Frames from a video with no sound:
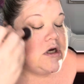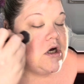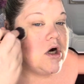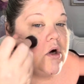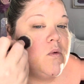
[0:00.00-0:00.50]
you're
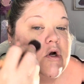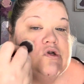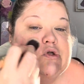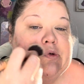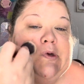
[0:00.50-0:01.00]
going to want to
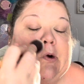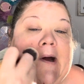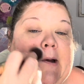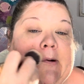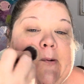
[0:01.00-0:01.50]
do your
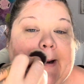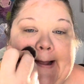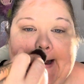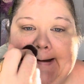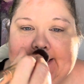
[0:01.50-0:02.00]
contour
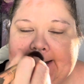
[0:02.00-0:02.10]
last